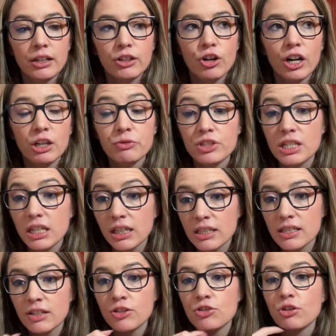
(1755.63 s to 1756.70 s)
chronic fatigue
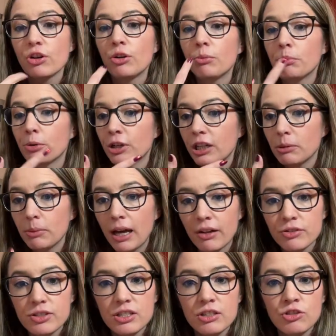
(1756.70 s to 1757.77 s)
syndrome, burning
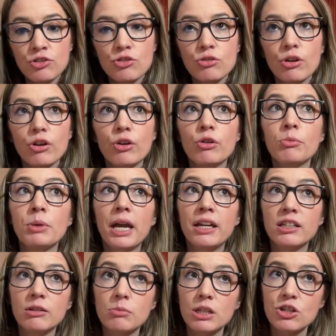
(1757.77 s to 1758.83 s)
mouth syndrome,
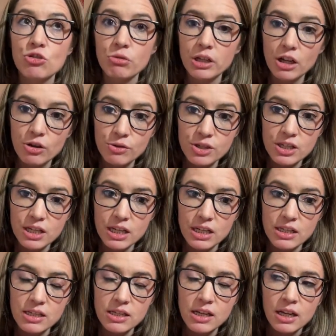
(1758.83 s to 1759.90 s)

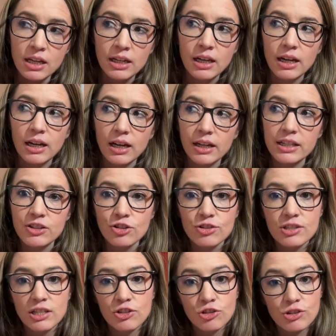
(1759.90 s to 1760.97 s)
endometriosis,
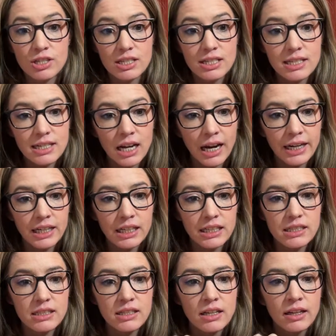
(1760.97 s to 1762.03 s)
interstitial
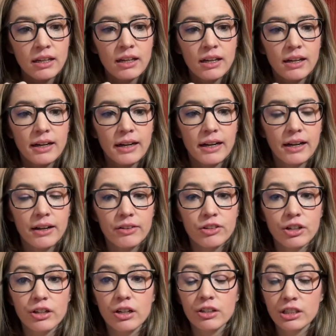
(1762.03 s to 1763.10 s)
cystitis.
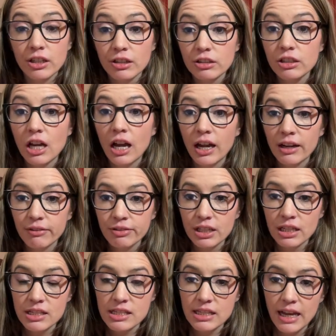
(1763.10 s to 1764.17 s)
There are a lot of
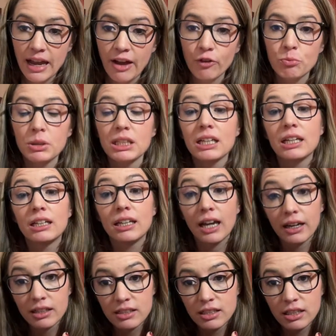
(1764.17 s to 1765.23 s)
things that have been
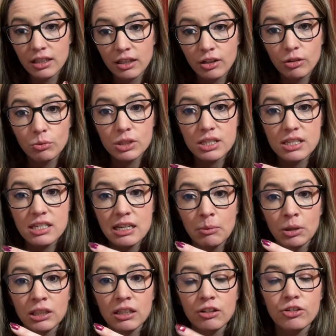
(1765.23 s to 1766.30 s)
connected with
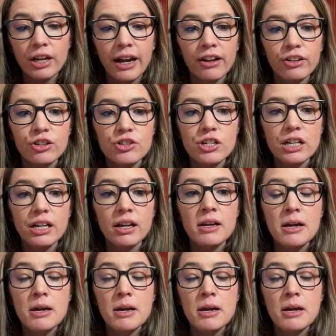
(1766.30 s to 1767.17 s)
systemic nickel allergy,